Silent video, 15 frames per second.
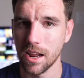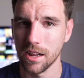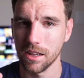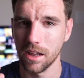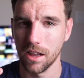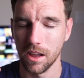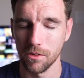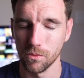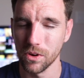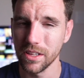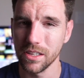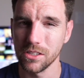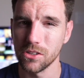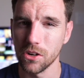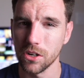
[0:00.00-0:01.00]
got a,
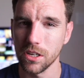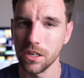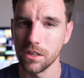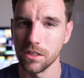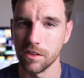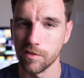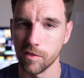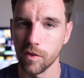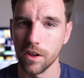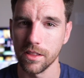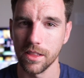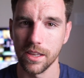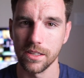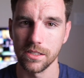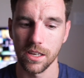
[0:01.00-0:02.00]
really dirty on the
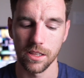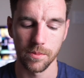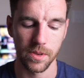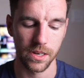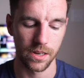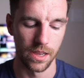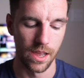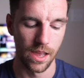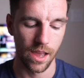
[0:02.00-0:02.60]
front lens element